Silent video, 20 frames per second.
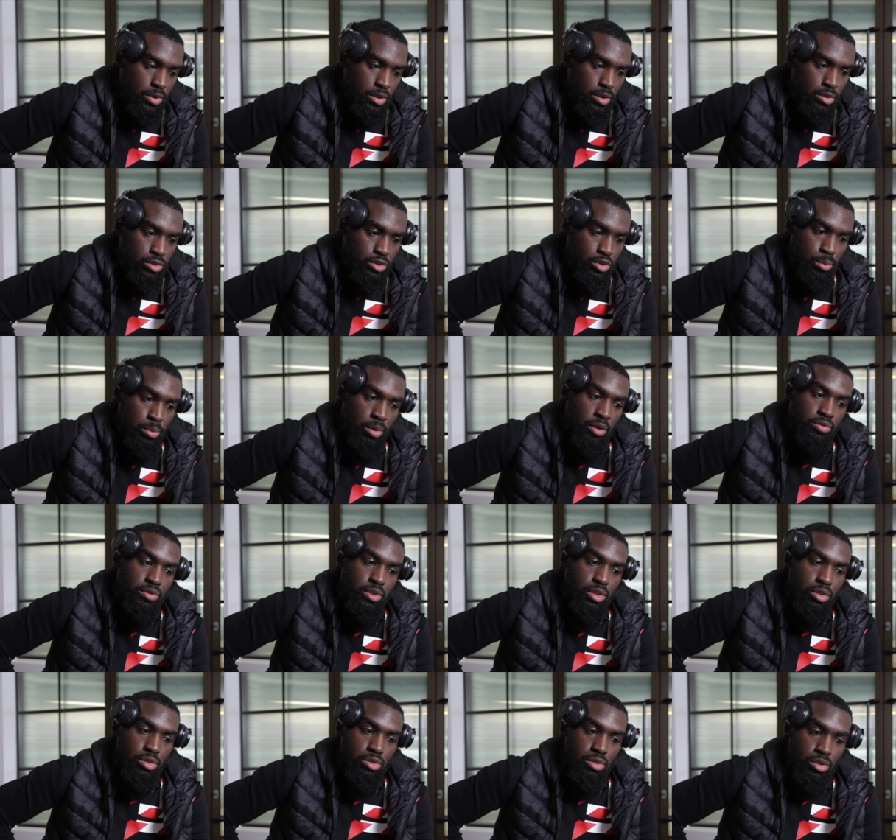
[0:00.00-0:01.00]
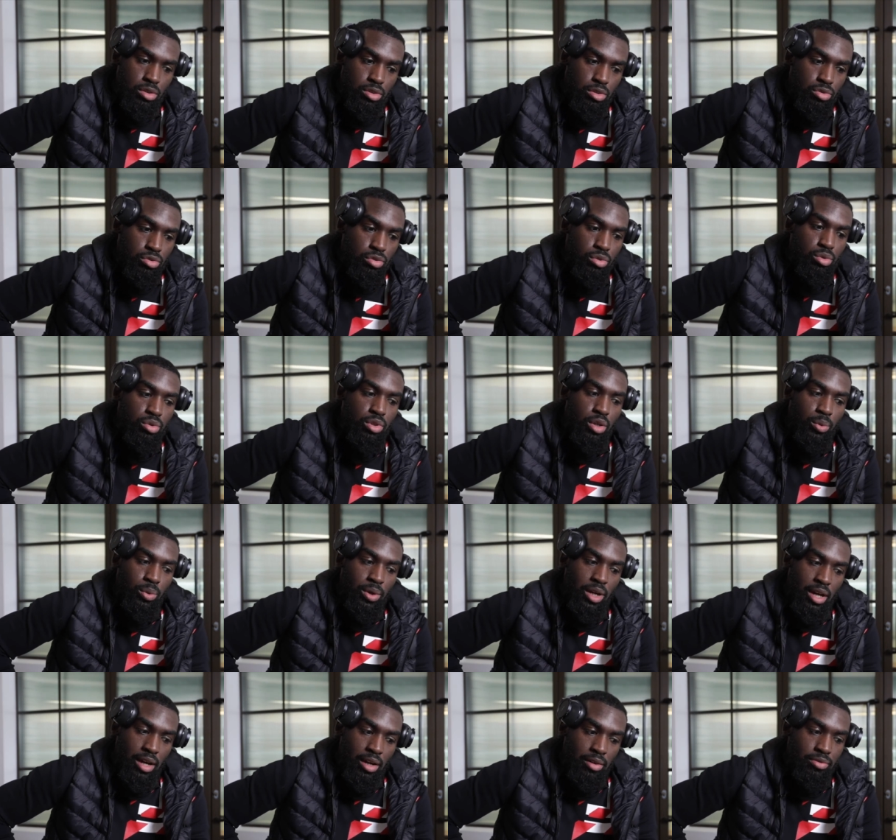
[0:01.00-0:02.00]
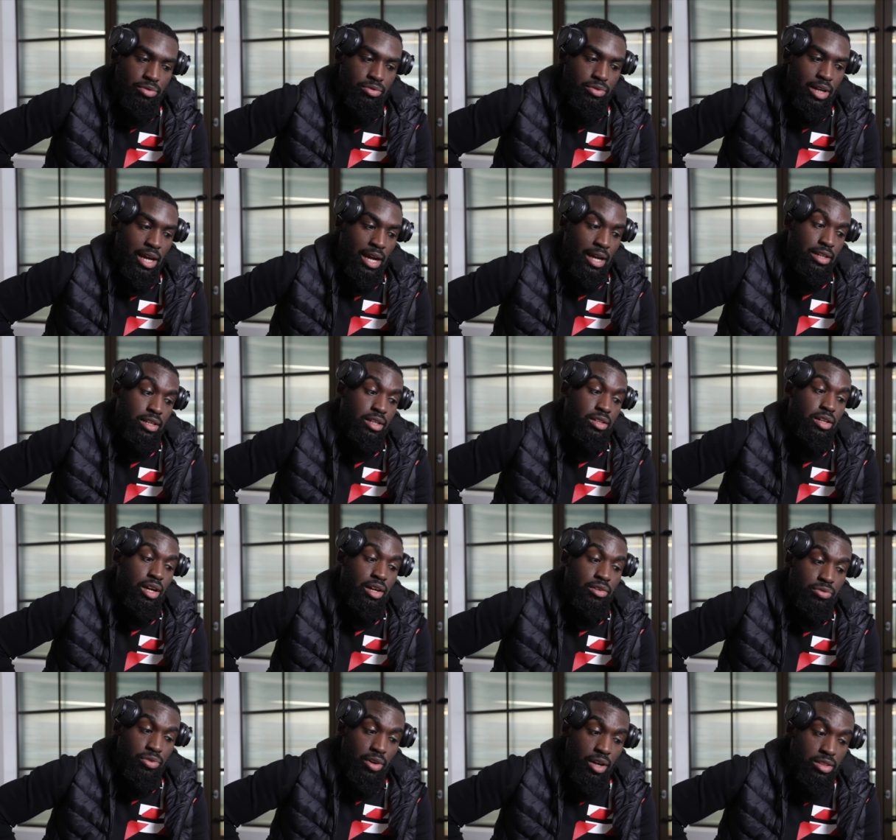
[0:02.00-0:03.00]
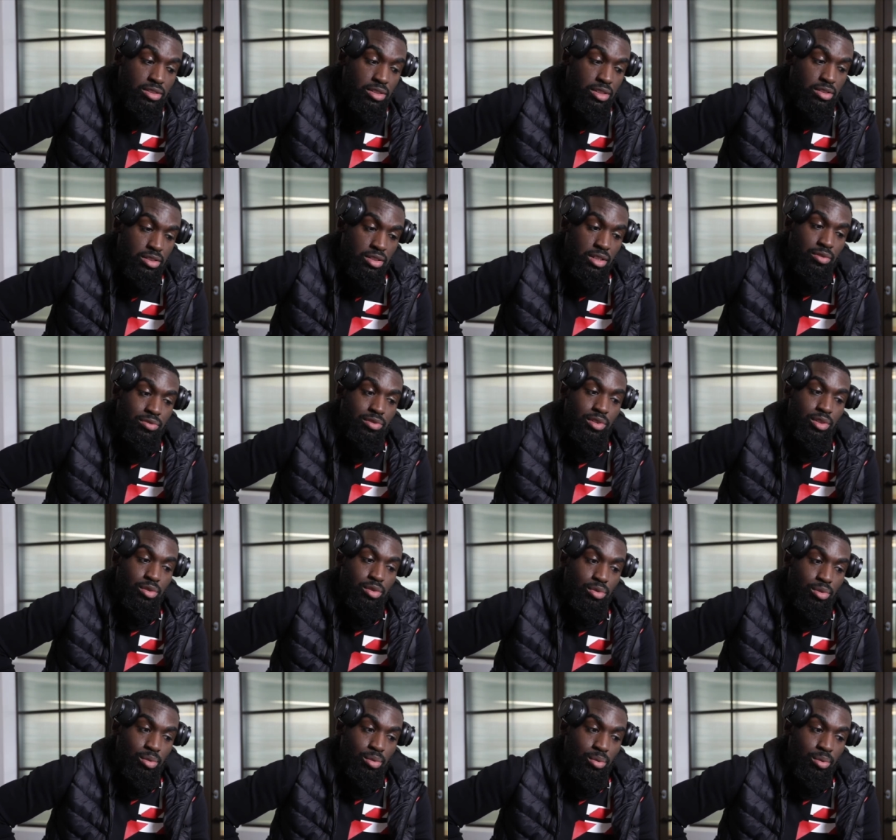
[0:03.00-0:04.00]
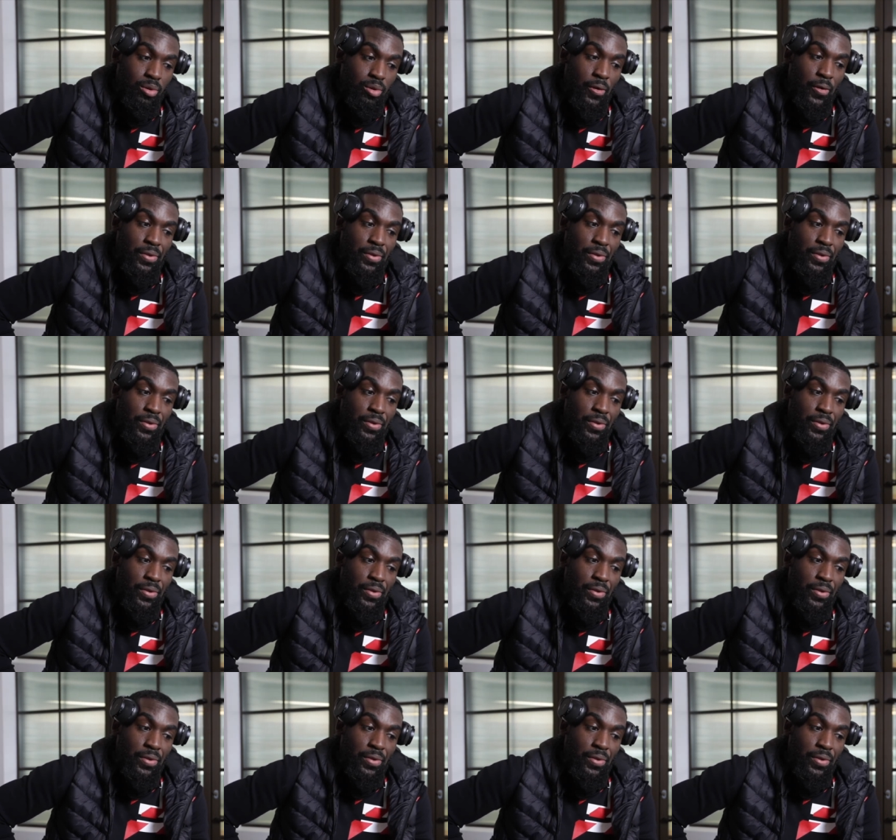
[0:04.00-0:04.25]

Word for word: some of the, the crew that we have and the diversity of the crew.